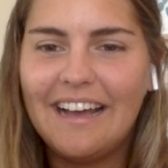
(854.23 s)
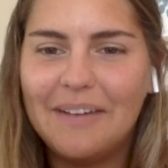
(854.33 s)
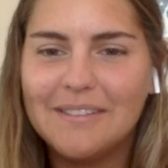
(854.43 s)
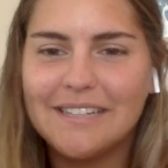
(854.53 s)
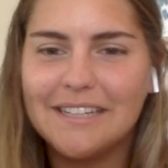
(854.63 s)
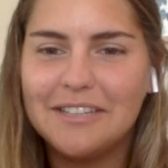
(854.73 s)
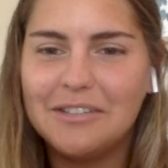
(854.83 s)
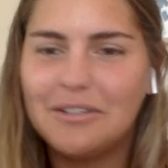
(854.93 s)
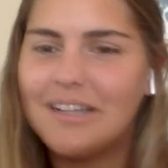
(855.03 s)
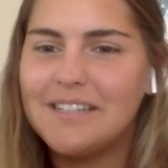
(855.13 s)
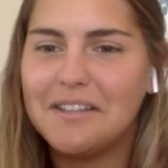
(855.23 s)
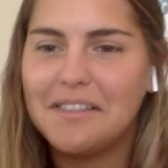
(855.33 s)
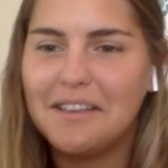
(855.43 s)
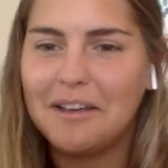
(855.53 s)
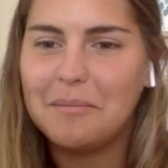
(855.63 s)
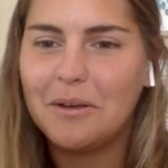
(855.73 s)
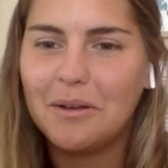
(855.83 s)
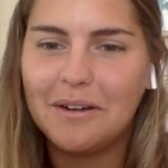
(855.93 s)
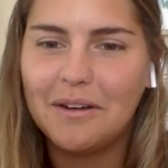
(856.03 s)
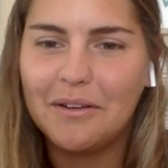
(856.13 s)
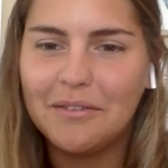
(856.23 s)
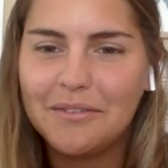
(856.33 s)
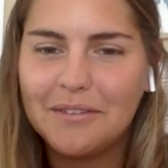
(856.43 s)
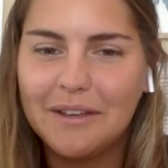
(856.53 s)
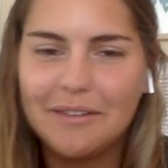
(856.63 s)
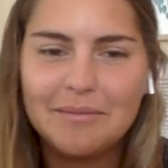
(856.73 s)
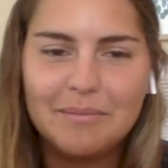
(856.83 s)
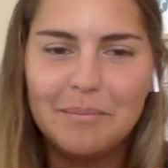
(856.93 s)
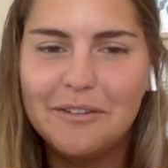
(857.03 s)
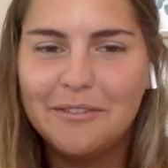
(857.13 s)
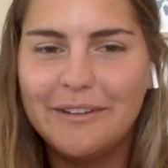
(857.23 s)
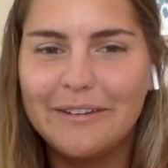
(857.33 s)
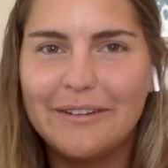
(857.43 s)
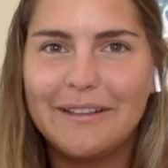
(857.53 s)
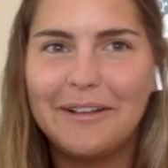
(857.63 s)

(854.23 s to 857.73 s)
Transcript: I was like, "Do you guys not think I'm a good enough like midfield?"